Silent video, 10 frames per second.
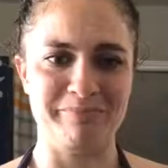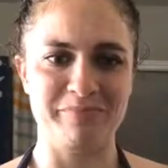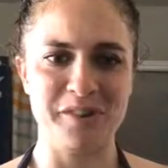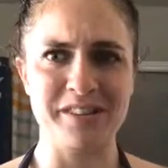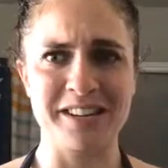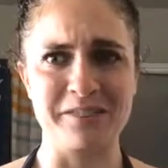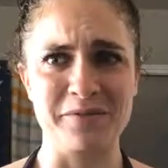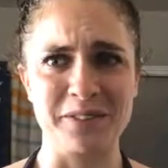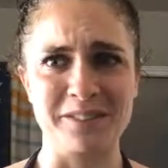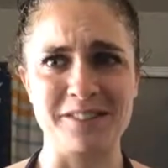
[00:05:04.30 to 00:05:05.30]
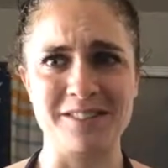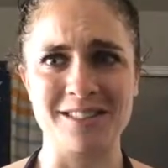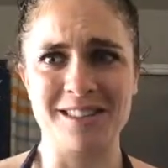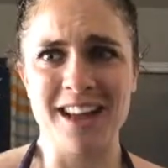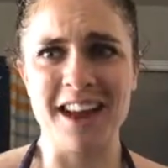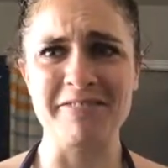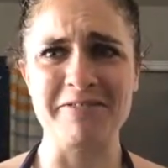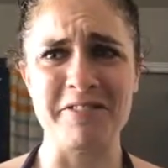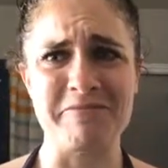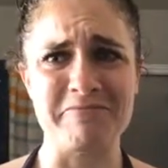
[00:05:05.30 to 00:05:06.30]
Rodan & Fields, I don't
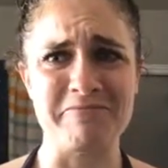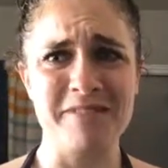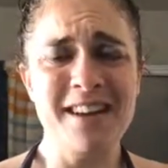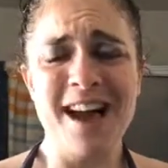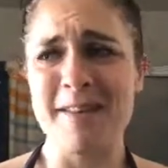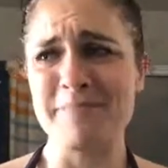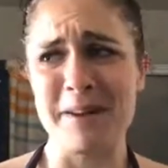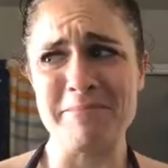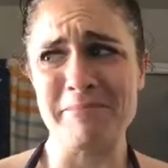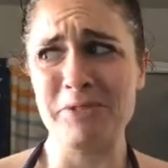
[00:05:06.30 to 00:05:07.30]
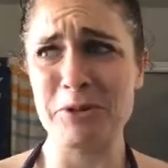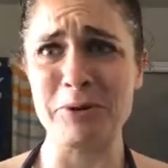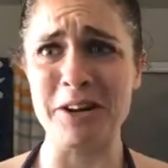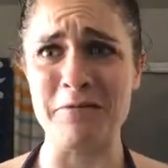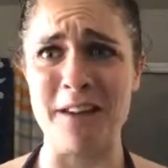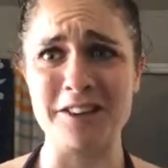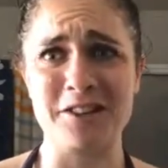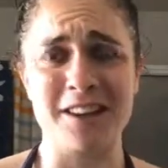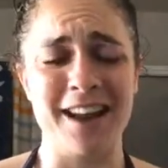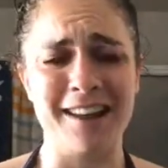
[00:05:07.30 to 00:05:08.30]
know. I'm true
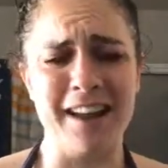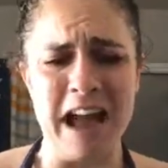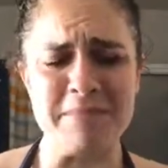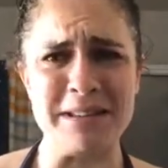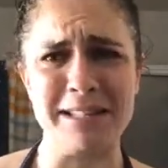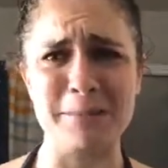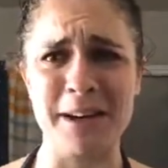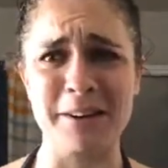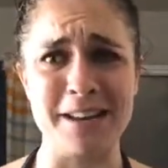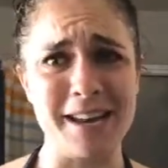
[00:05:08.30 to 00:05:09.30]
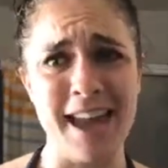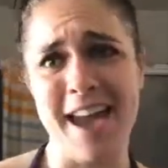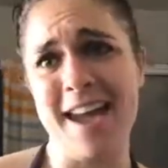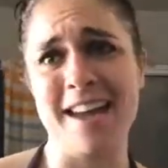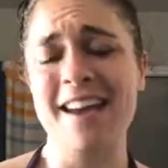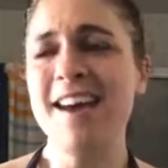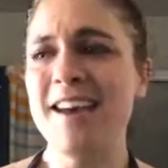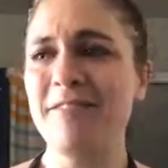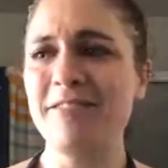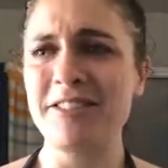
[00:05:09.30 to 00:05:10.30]
confession, I miss Mary Kay.
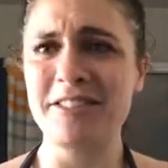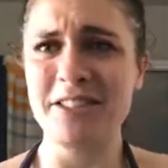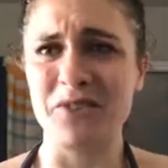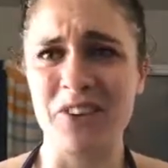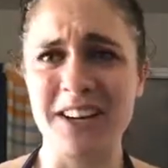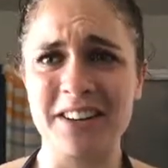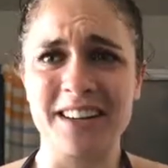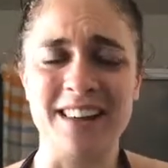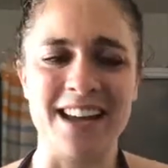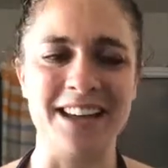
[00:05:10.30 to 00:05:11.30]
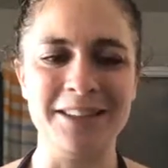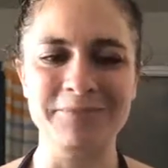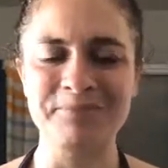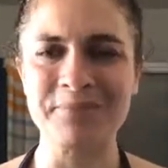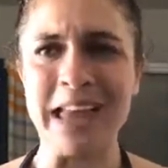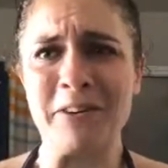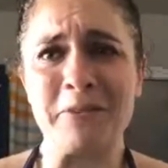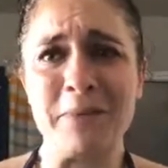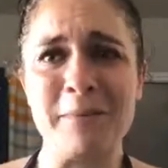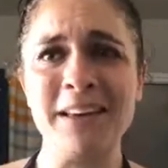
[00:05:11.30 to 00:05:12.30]
It was just very like, I don't
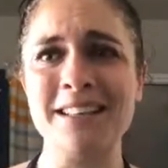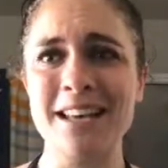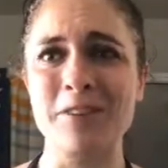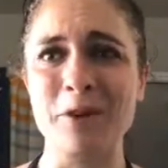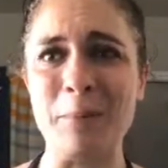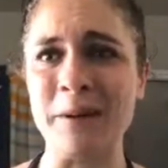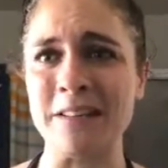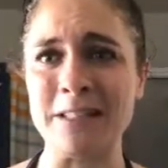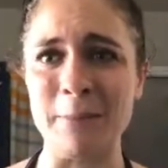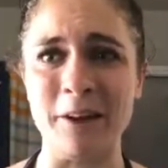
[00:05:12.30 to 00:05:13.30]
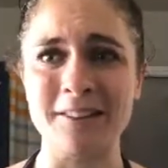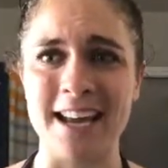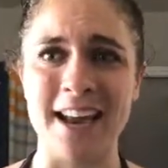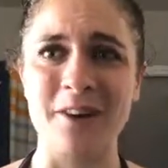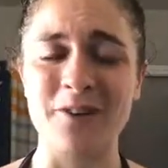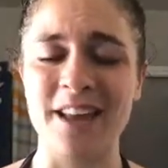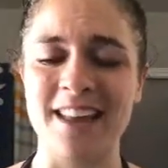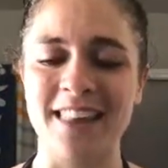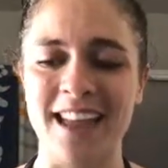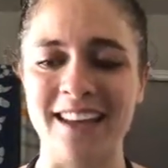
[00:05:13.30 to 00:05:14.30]
know, maybe because I grew up in a small town
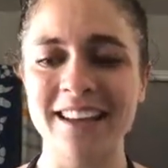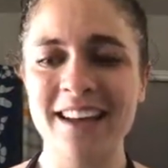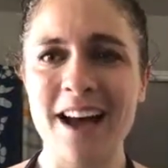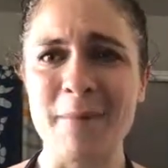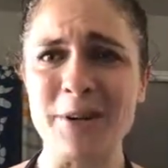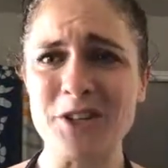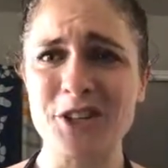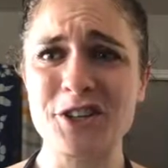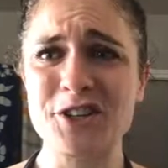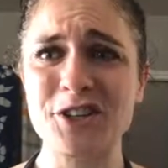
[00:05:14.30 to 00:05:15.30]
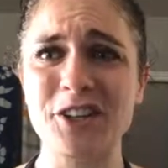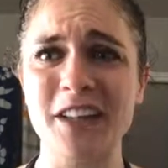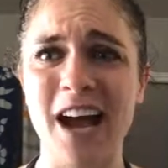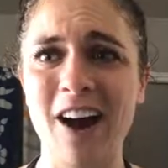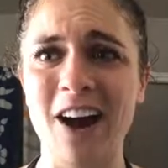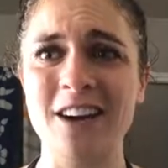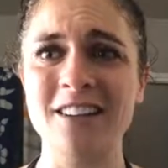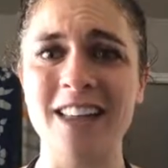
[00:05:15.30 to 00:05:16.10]
and like I'm a church girl at heart.